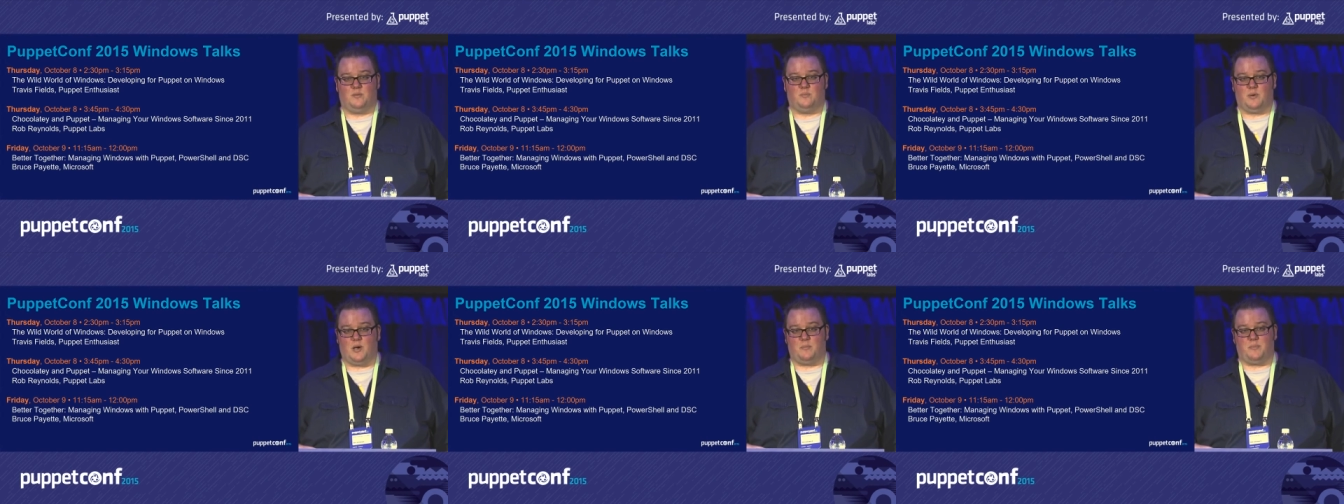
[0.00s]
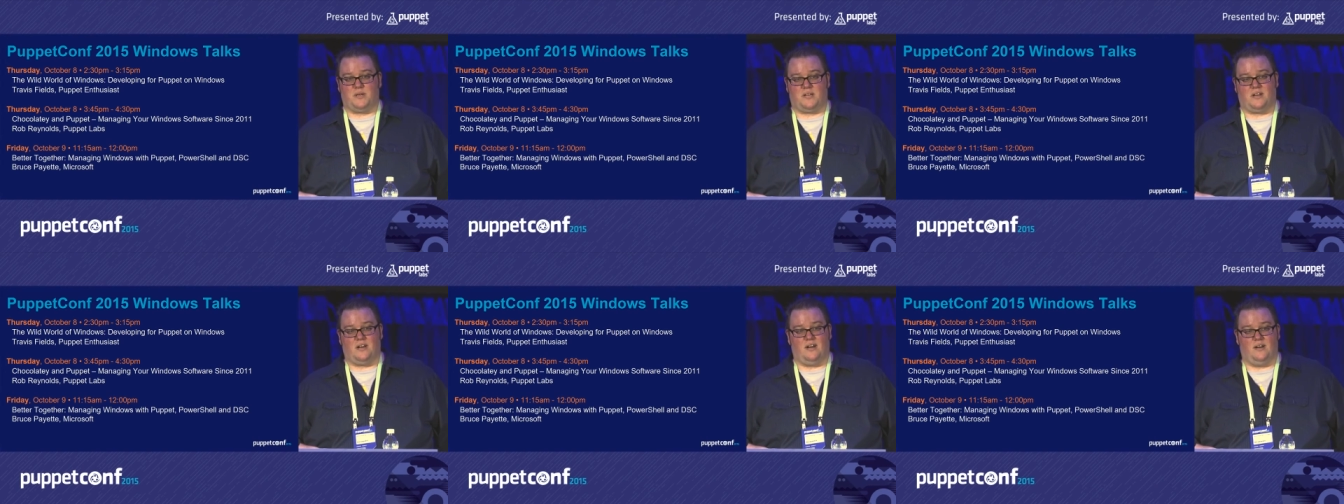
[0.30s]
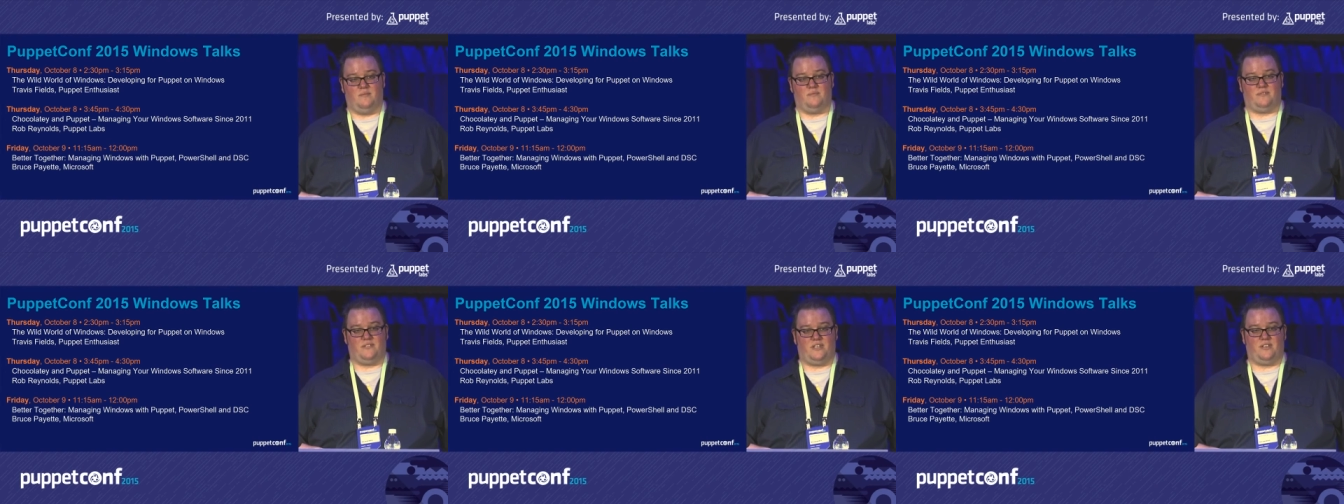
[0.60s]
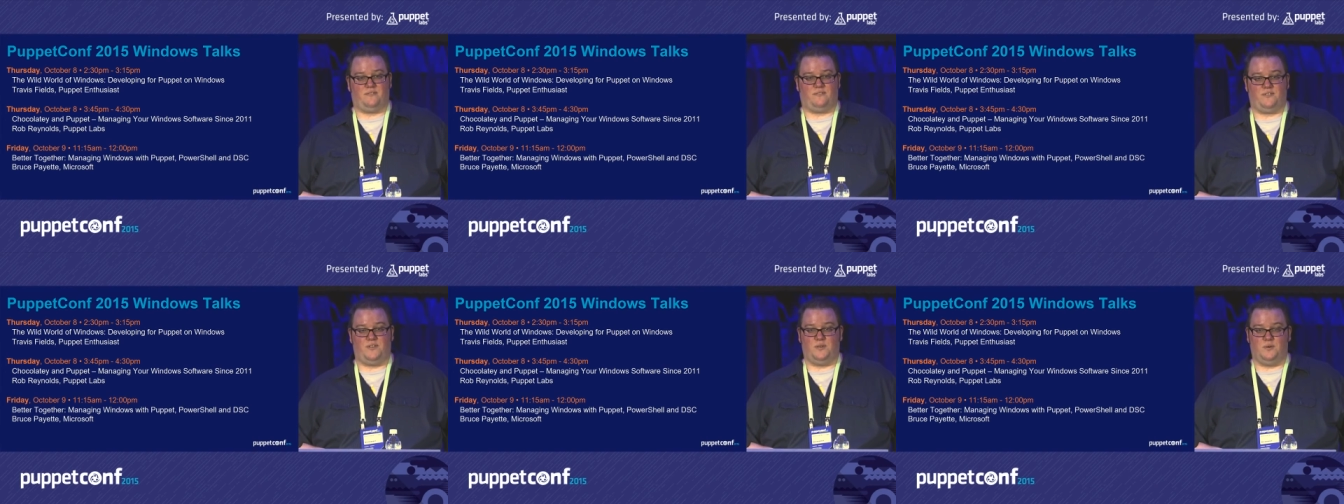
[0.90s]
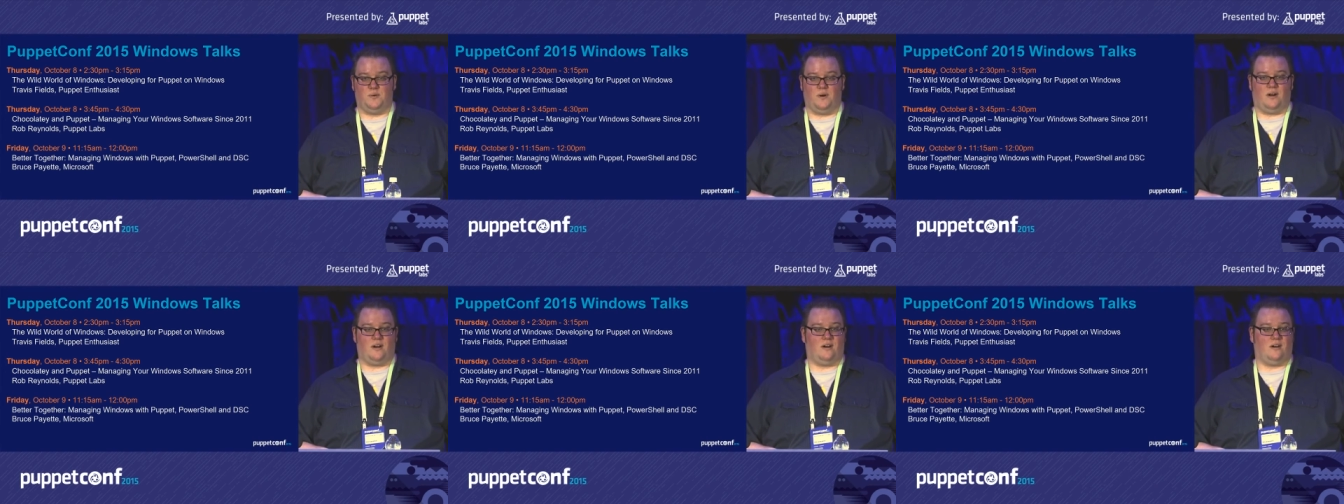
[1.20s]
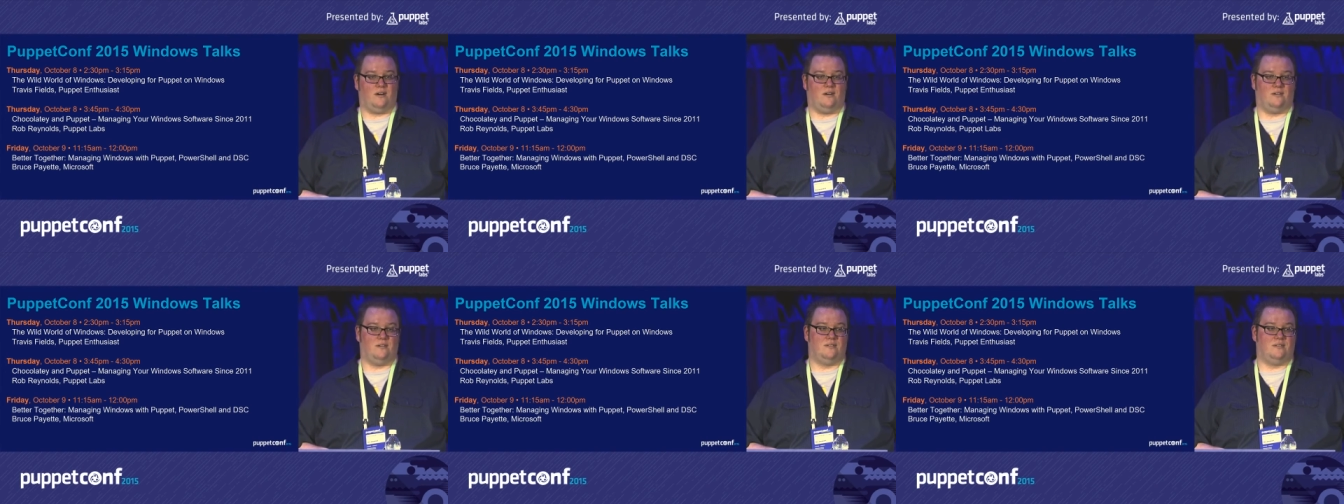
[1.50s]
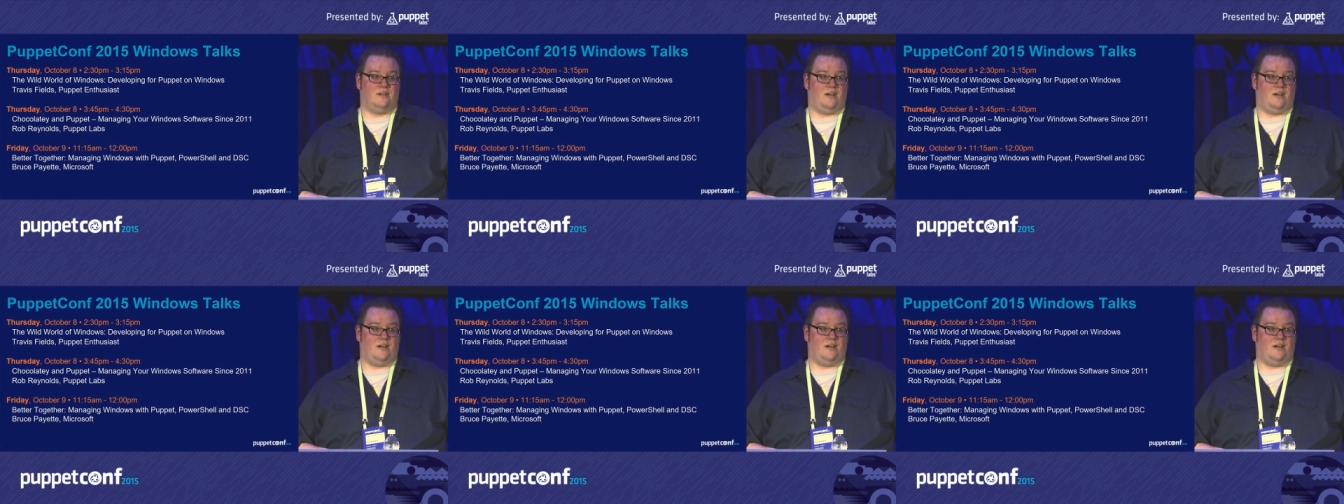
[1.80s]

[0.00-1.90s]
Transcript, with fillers: Puppet Conf if you are